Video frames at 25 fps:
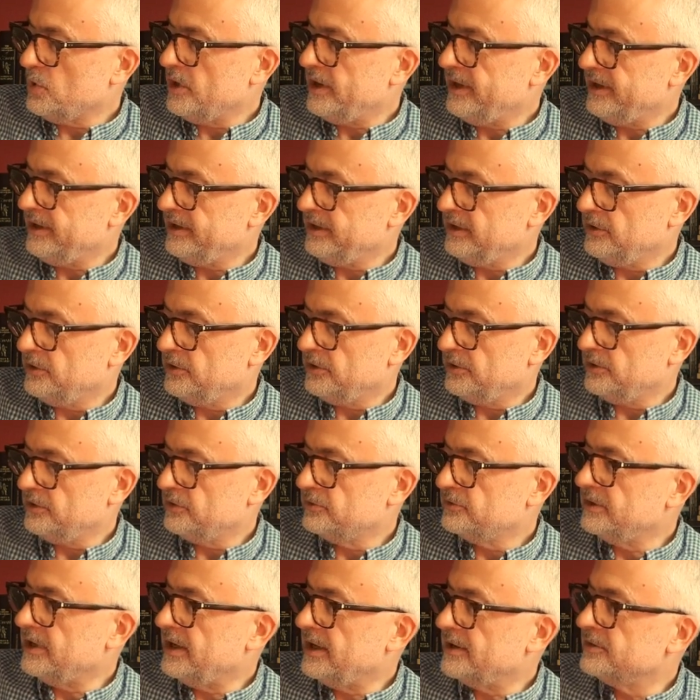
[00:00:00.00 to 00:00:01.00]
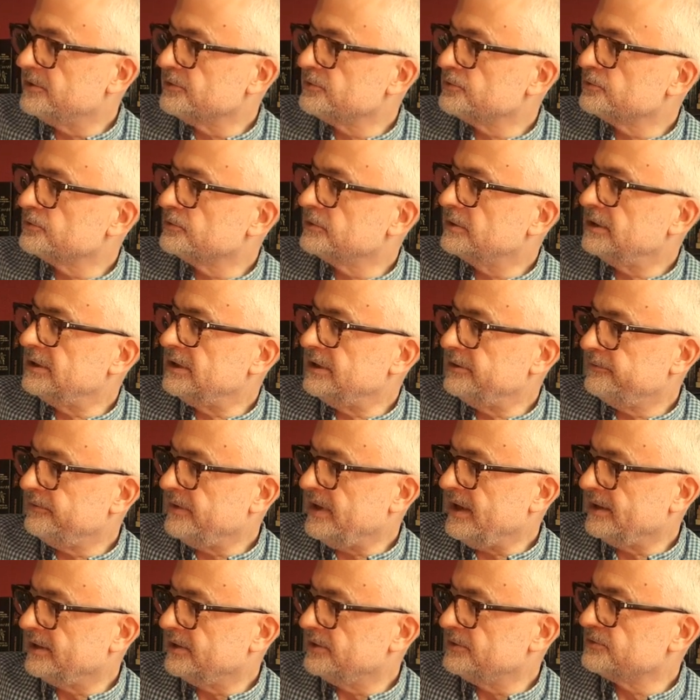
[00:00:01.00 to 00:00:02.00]
where you know you'd get the sort of
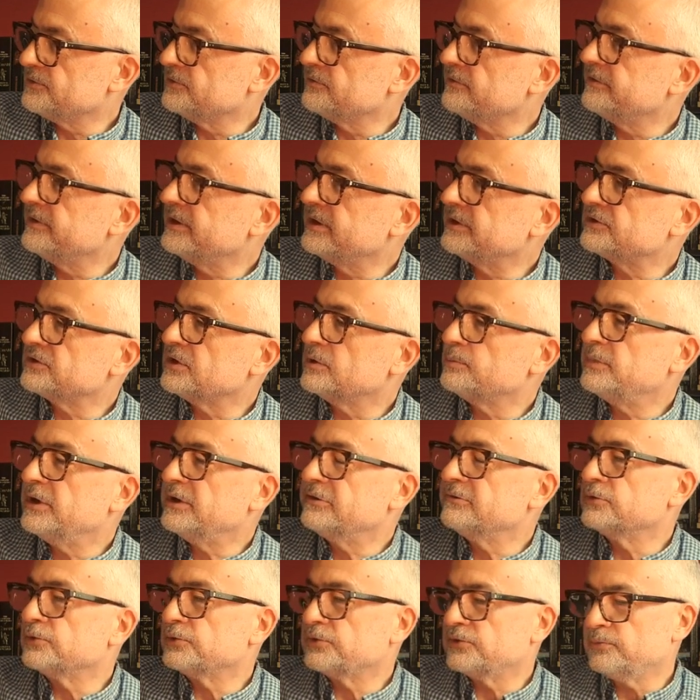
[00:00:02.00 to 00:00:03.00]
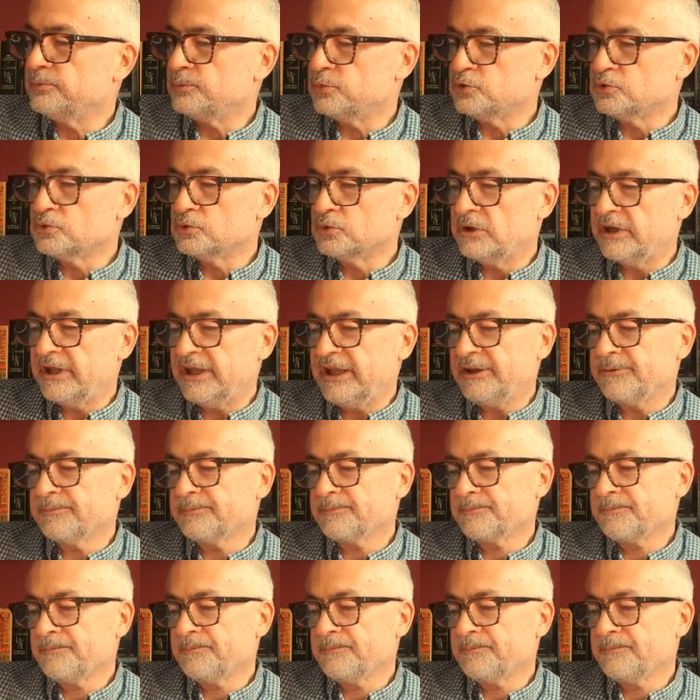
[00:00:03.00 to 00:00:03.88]
cliffhangers on things like Perils of Pauline.